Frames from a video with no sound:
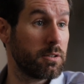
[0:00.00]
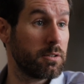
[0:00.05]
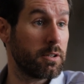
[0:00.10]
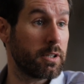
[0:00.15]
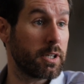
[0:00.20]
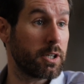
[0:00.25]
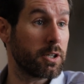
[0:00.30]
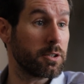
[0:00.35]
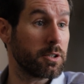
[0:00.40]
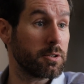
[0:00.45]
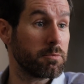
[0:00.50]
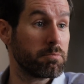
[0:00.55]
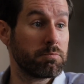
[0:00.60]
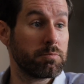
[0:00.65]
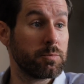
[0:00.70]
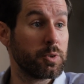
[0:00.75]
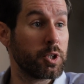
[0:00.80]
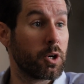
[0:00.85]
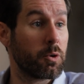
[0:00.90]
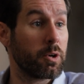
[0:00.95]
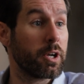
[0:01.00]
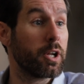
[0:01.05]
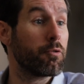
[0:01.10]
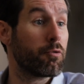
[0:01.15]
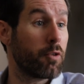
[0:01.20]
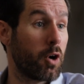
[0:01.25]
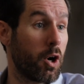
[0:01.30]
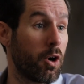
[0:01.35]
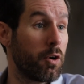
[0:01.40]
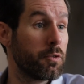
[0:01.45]
that are, you know,
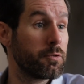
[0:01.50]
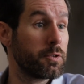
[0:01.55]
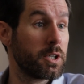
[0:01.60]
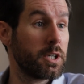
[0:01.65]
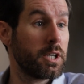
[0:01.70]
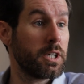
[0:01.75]
involved.